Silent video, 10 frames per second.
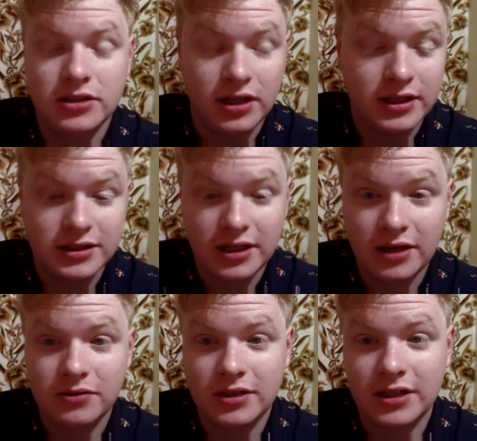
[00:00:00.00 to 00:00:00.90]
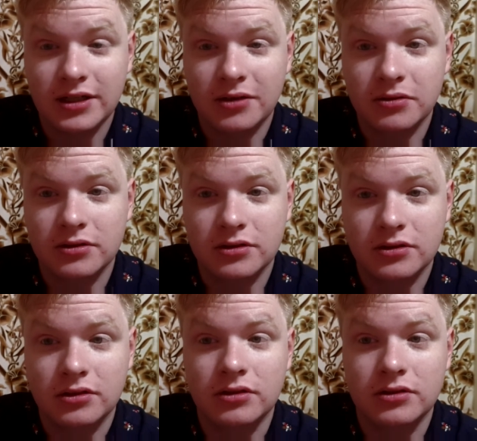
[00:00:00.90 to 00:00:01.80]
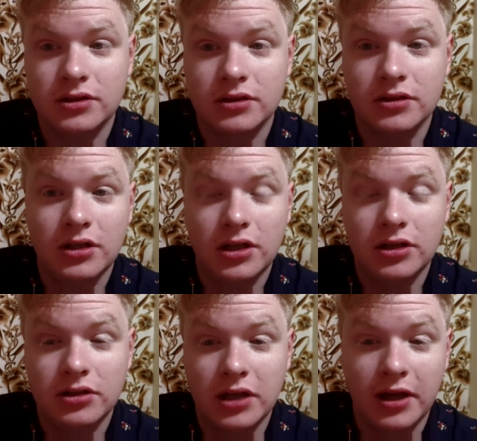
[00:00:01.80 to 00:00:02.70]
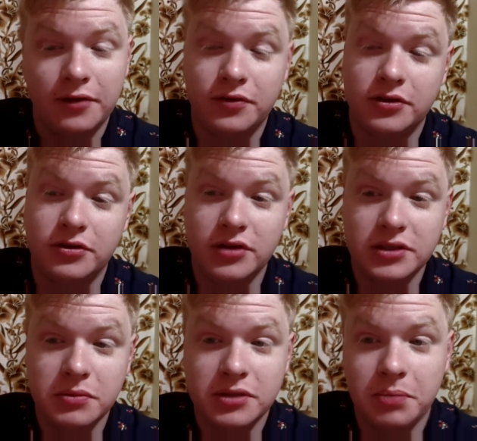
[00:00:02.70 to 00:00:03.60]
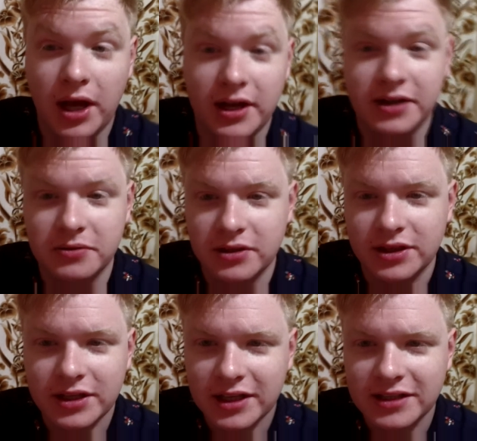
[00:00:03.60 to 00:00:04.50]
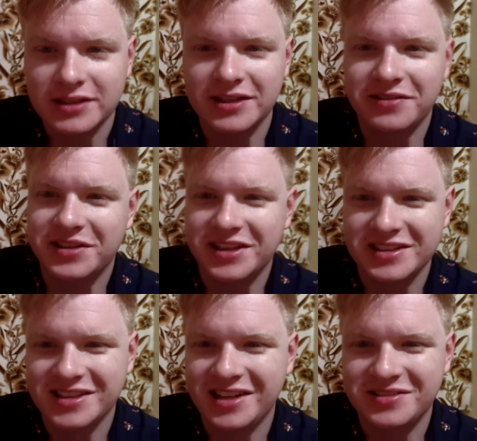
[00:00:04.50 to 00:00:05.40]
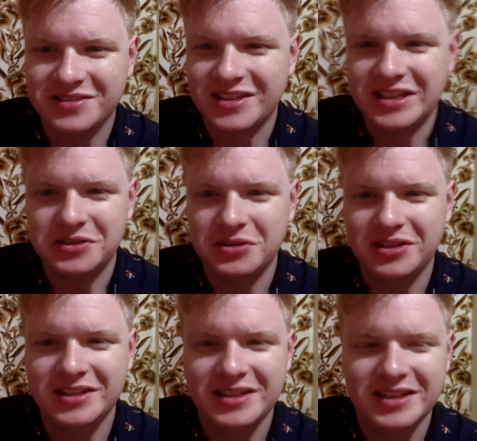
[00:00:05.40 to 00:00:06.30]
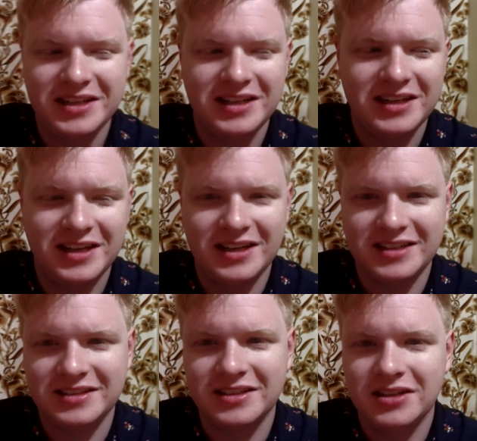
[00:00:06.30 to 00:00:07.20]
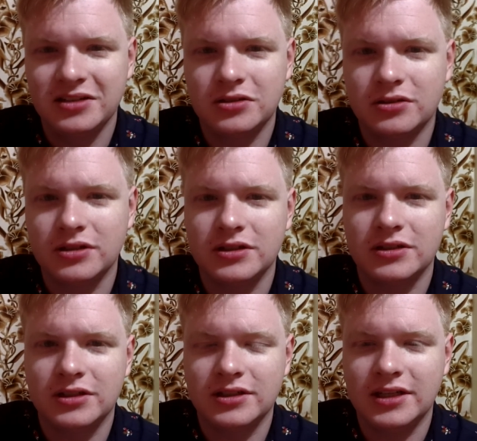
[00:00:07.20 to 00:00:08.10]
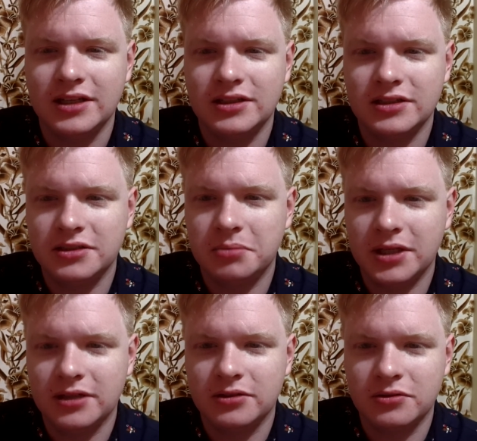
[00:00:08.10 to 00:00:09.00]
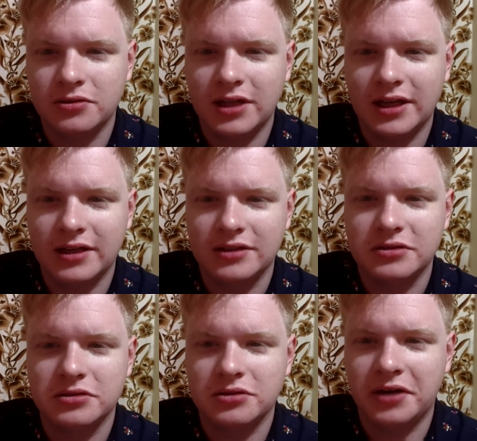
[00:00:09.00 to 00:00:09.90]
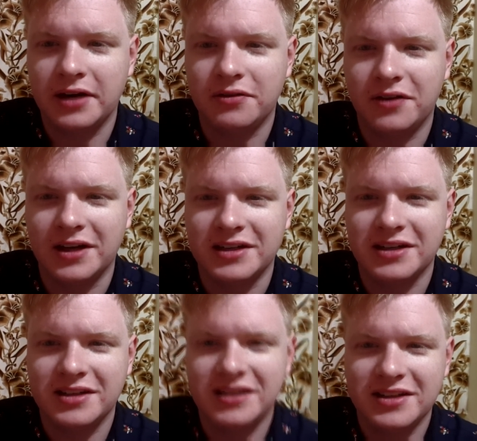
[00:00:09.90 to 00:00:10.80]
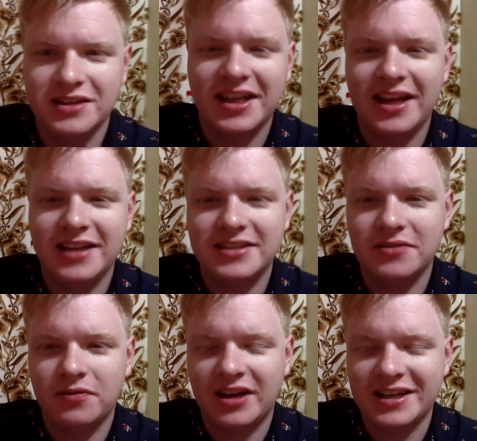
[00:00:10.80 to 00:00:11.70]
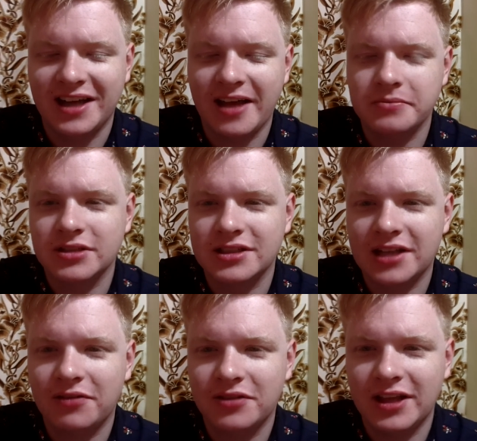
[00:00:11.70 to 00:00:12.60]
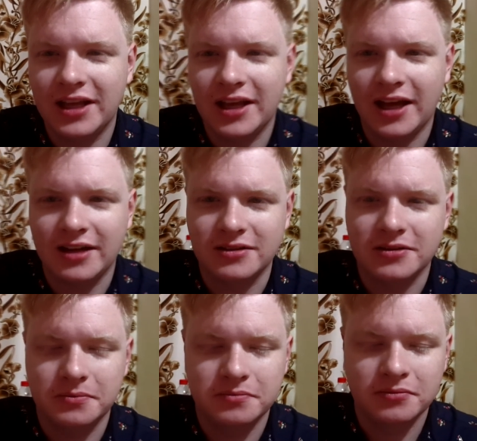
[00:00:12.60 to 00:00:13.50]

So yesterday we ended up going for Christmas party with the kids and everything, so that was really good. And talking to the teachers a bit and all that, and it was great fun. They had some fun games and stuff there, and